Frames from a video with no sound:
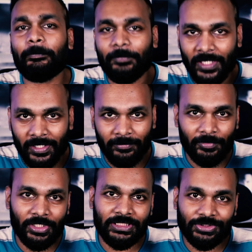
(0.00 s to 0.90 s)
the
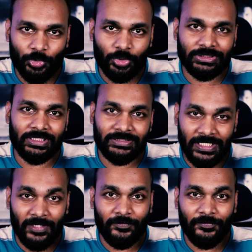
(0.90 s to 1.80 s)
primary source
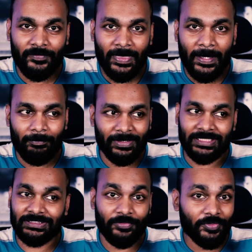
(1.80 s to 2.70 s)
itself.
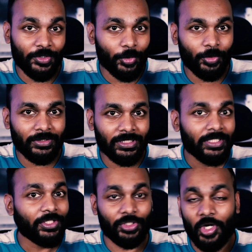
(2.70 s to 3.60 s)
Because if you don't,
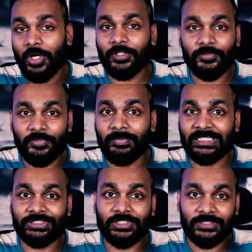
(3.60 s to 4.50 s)
your
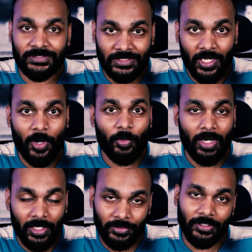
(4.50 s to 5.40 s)
information is now
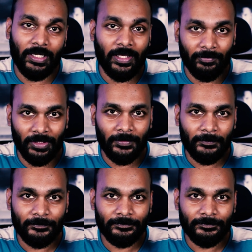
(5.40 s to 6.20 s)
unreliable.